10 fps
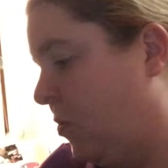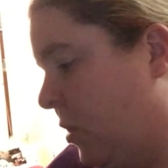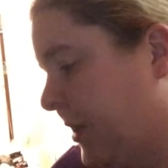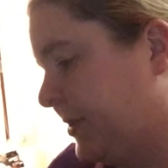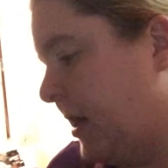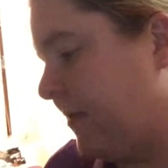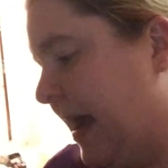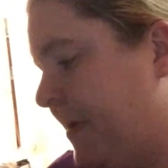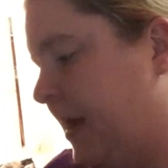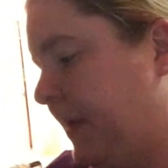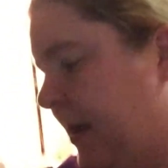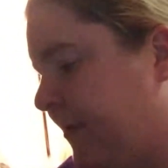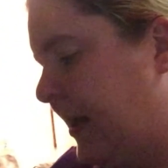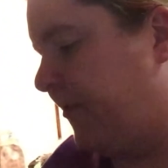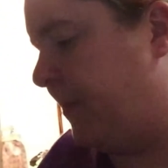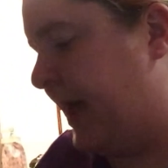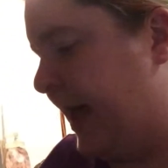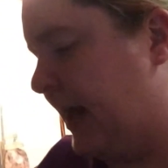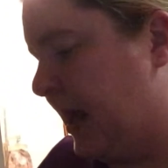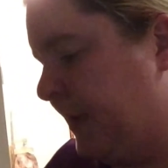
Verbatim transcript: We're going to start wrapping up, getting ready for bed.